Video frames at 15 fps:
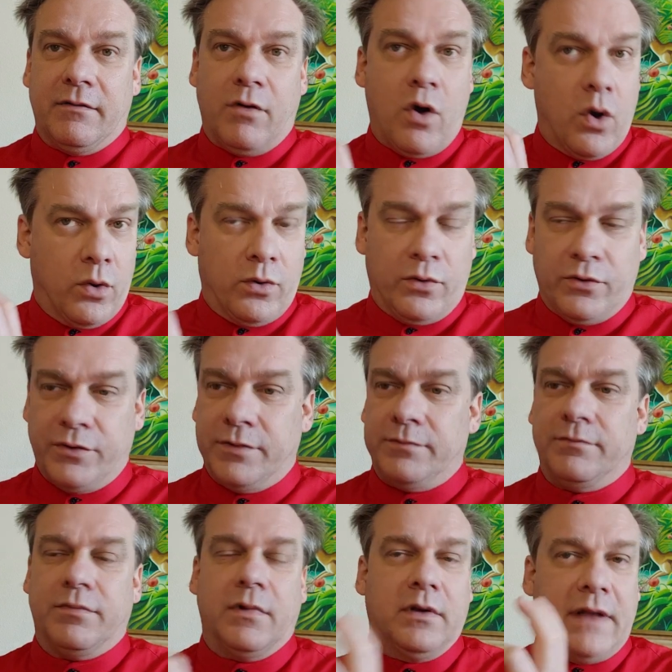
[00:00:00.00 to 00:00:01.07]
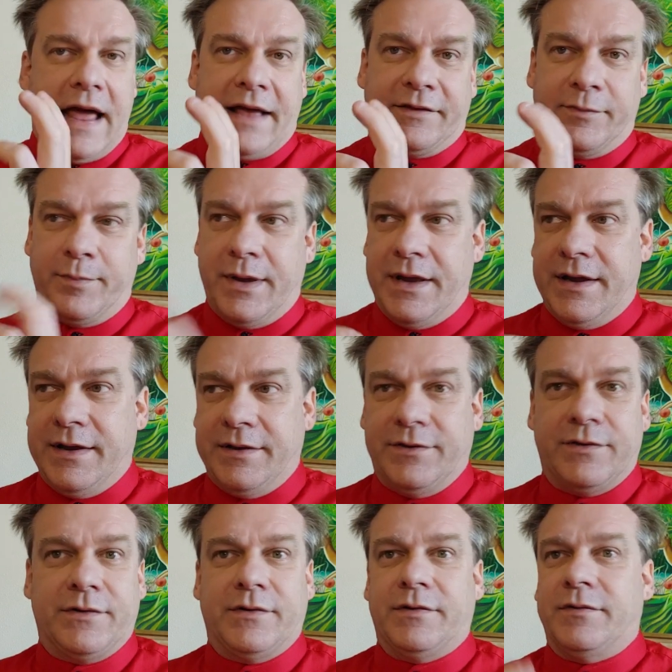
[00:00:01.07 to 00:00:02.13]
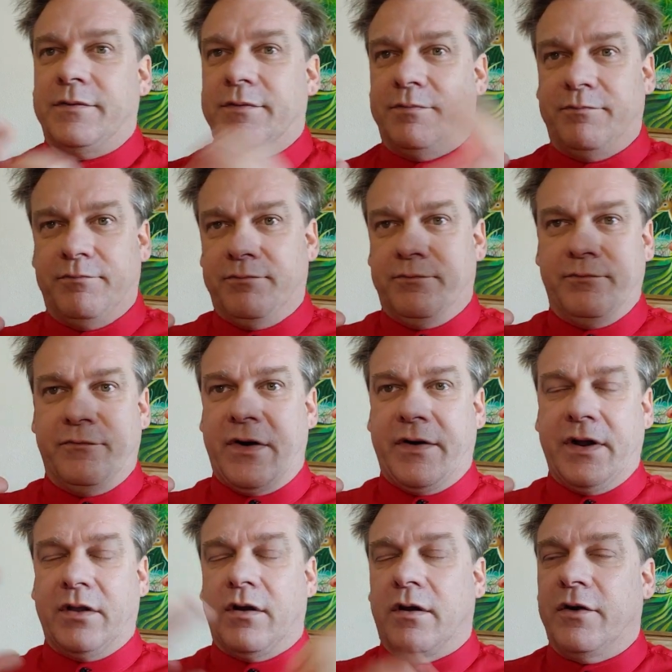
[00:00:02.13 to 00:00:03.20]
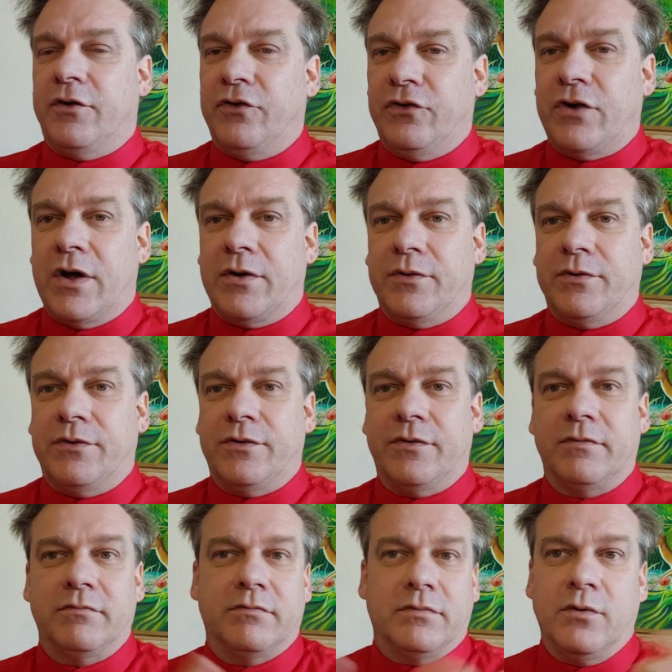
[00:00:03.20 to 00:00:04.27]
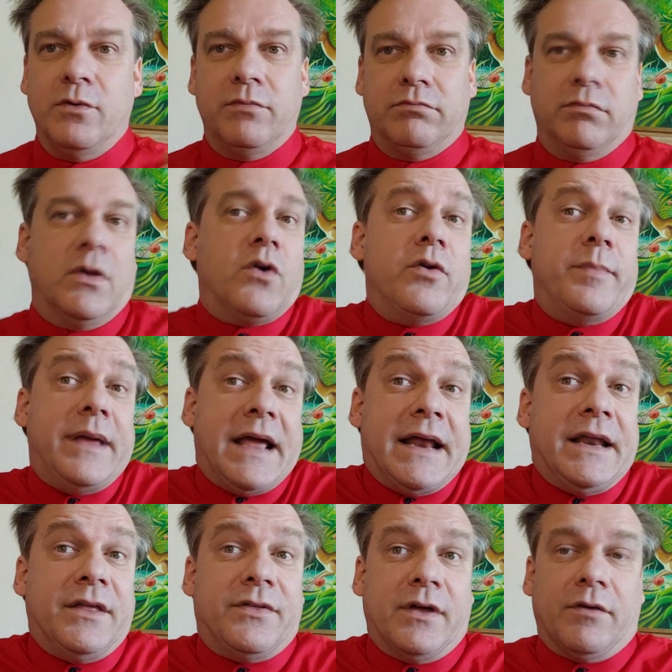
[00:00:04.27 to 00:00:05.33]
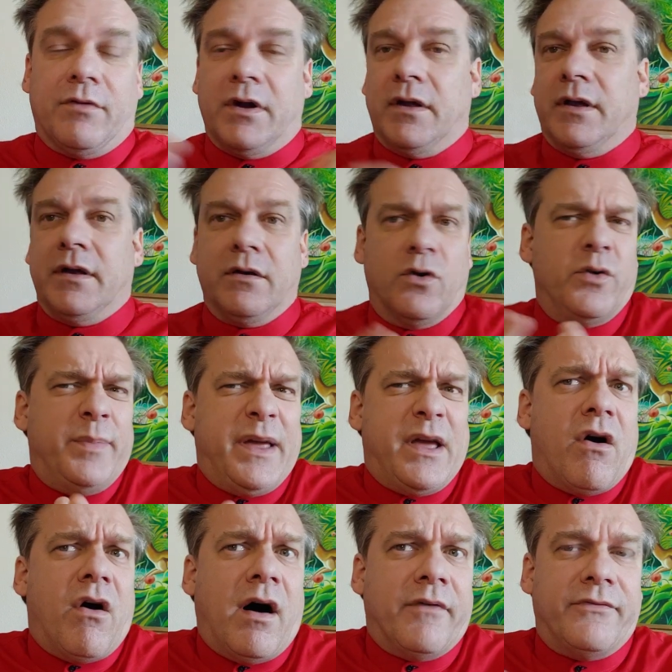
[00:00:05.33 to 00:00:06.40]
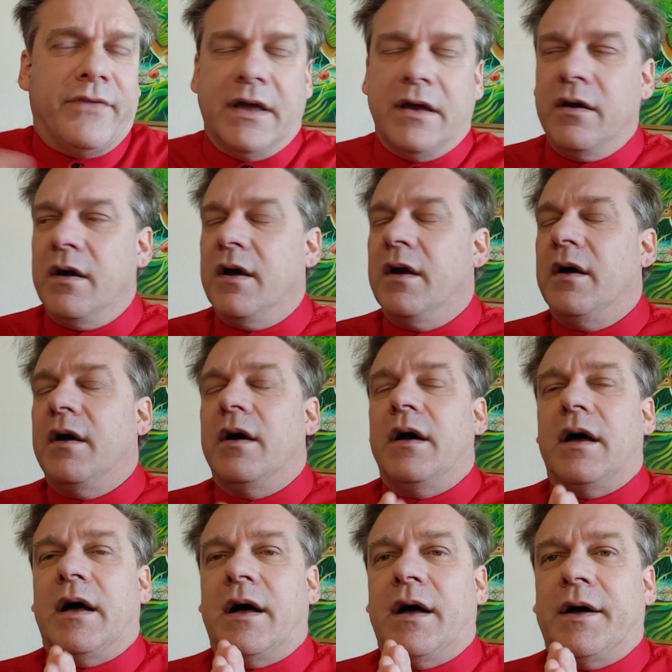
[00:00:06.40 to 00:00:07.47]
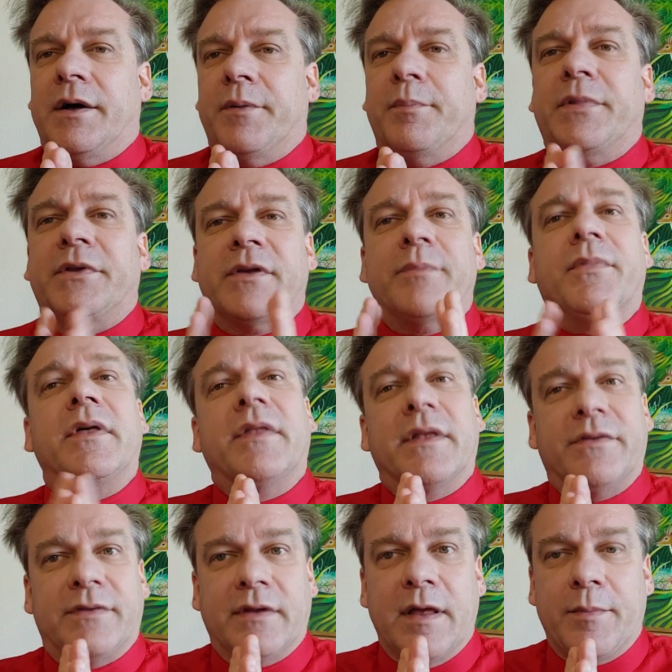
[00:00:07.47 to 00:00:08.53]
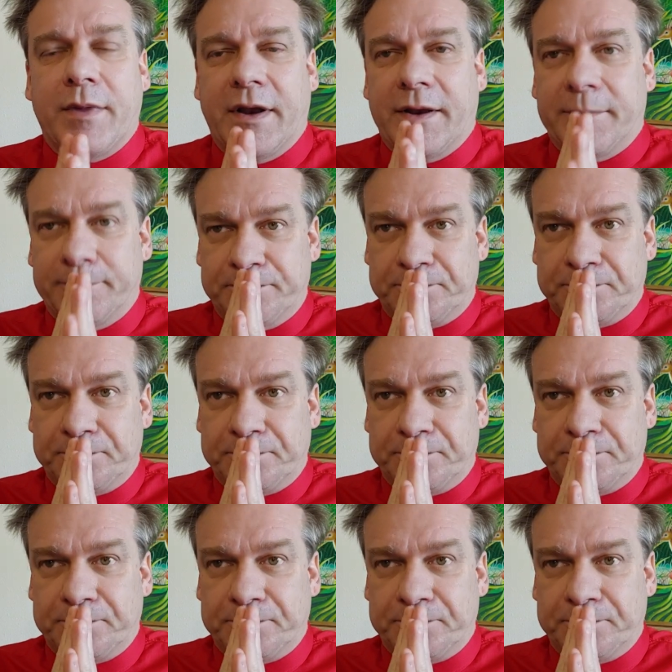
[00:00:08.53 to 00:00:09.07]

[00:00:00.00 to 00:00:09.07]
gold, glass beads, very large stones. It could be anything, really. It could be coffee, but something that's limited.